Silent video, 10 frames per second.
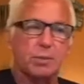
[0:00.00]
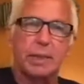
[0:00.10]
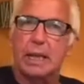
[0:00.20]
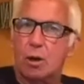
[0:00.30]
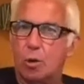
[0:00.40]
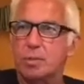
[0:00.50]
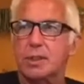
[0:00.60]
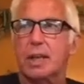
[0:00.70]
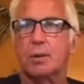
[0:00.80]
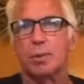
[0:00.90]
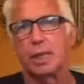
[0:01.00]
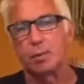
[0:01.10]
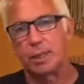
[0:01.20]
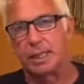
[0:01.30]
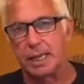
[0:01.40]
when they homesteaded, when they
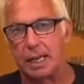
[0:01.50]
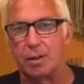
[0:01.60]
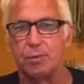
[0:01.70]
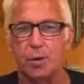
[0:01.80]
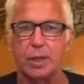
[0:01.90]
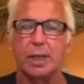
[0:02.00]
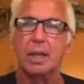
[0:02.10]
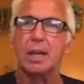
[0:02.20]
went to California.